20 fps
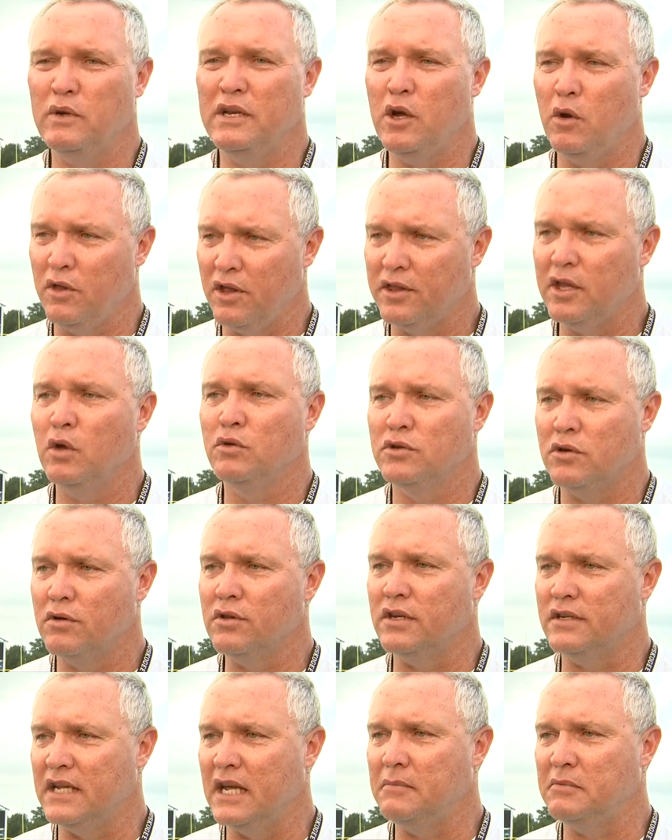We know that those
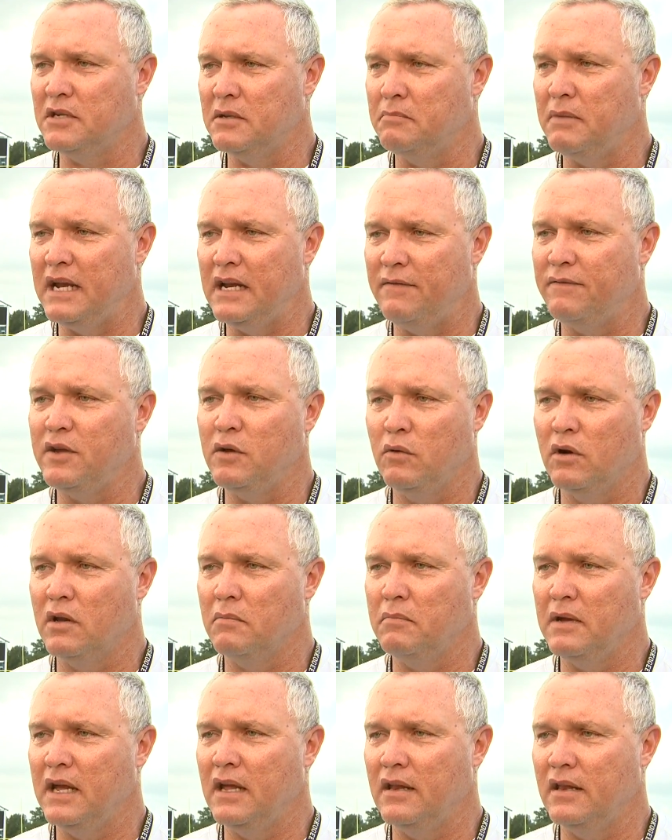are the teams to beat if you
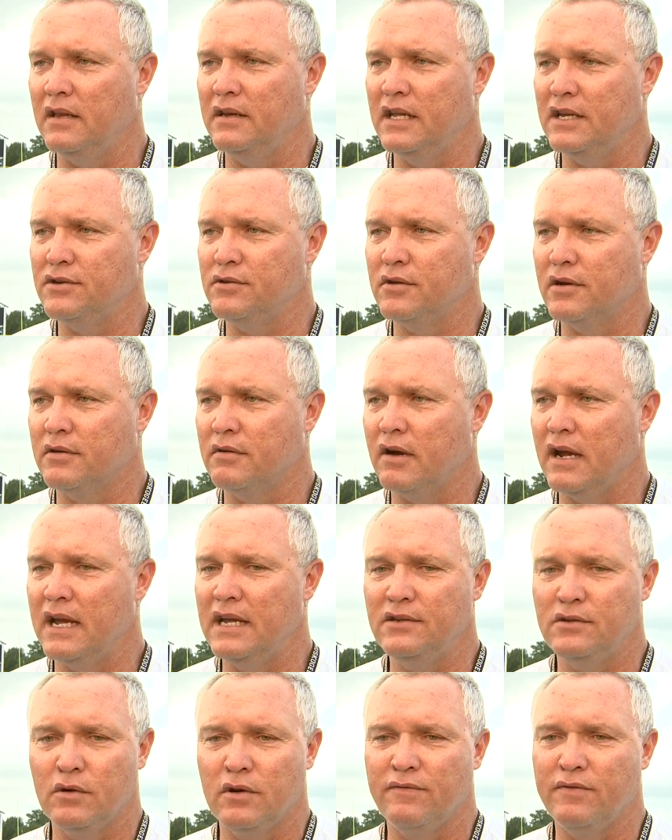want to be in the district
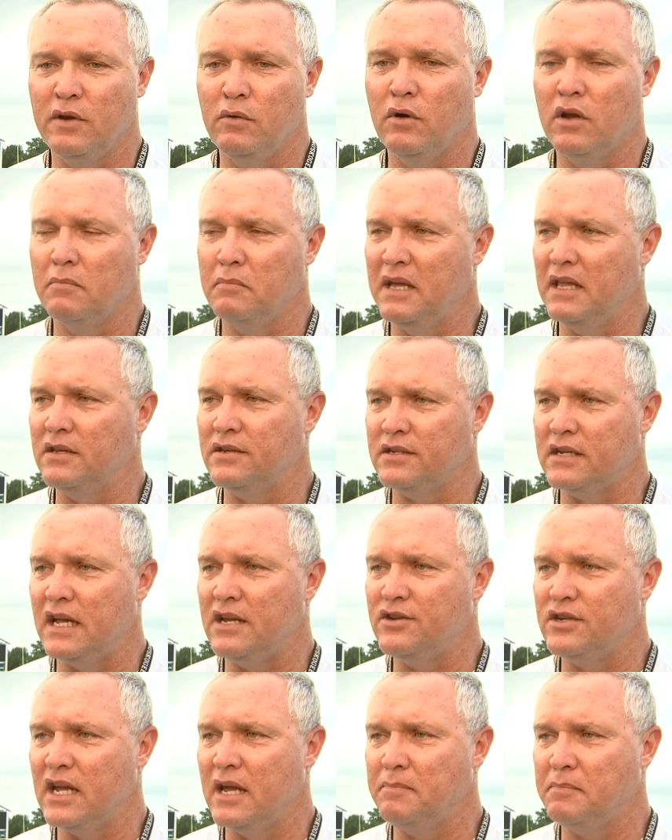race or if you want to be in the
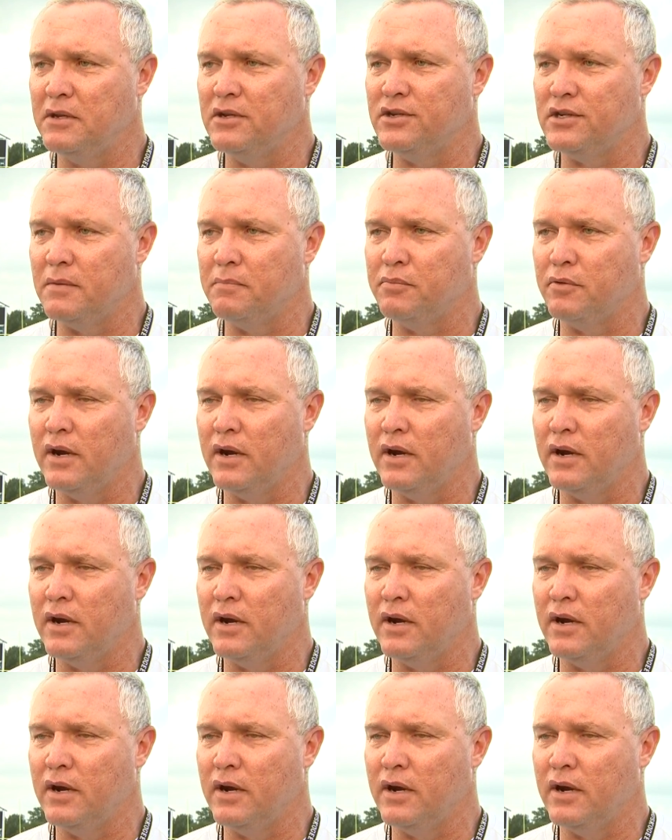state championship